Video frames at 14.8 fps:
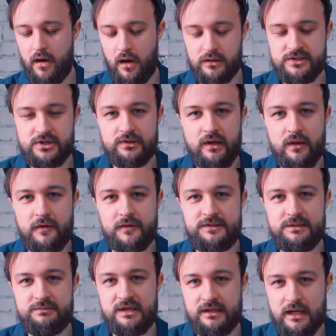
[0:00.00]
Also, another
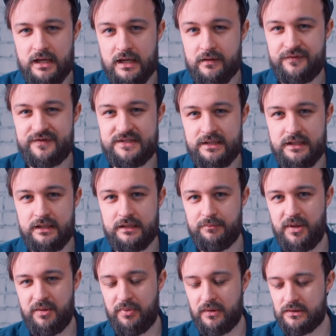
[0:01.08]
tip that I have seen
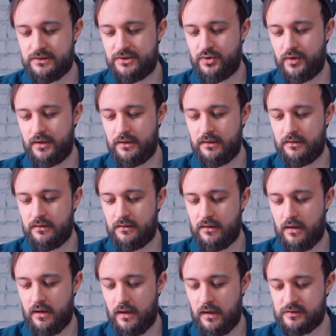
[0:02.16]
people doing
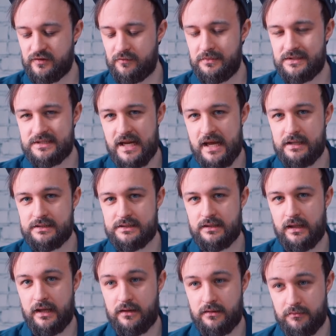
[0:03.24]
a lot of mistakes,
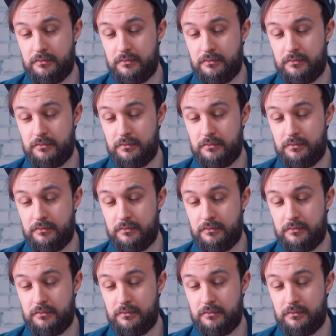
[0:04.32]
like